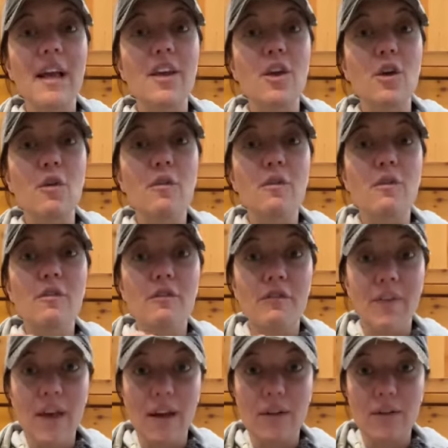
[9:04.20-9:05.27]
like you've
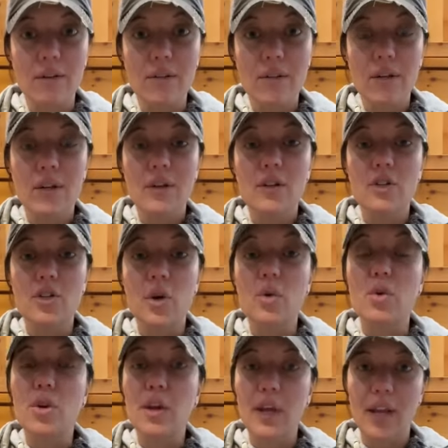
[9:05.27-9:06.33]
failed,
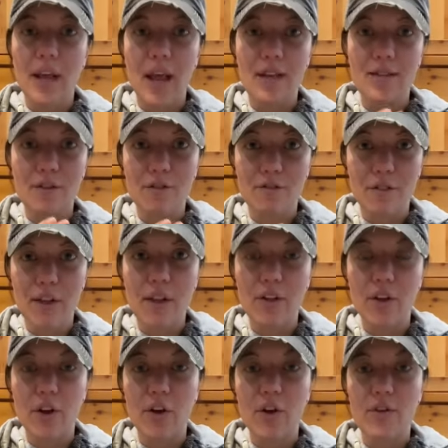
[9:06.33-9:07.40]
don't look at it as a
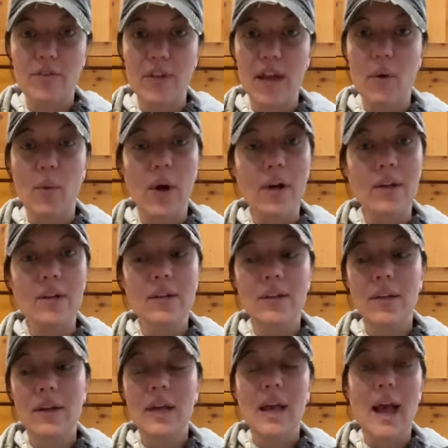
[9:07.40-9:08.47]
failure. Say, well,
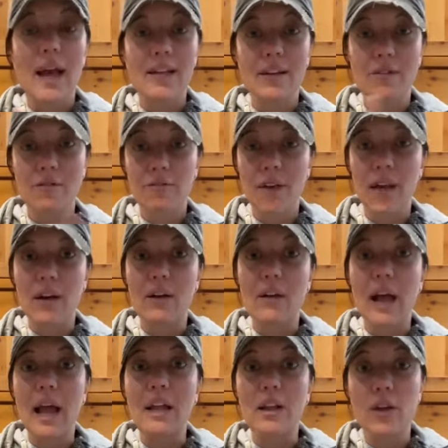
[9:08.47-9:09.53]
I didn't fail.
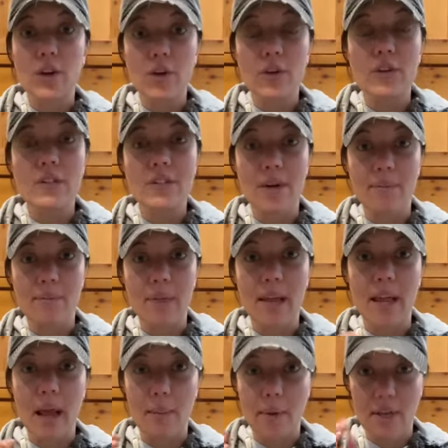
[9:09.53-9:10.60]
I learned something
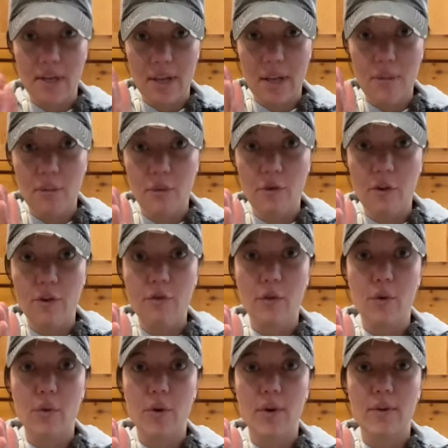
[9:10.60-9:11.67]
and I'm going to keep moving
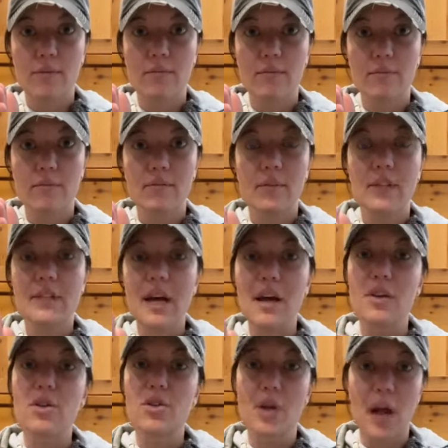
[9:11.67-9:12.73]
forward. That's how
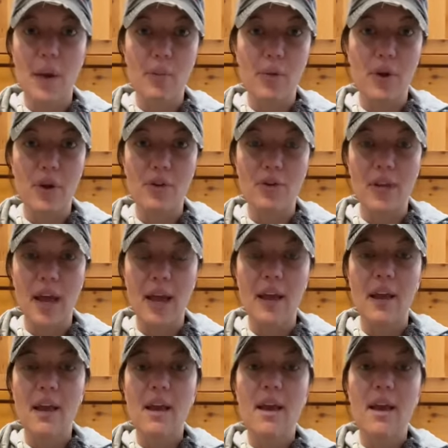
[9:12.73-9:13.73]
you should operate your day.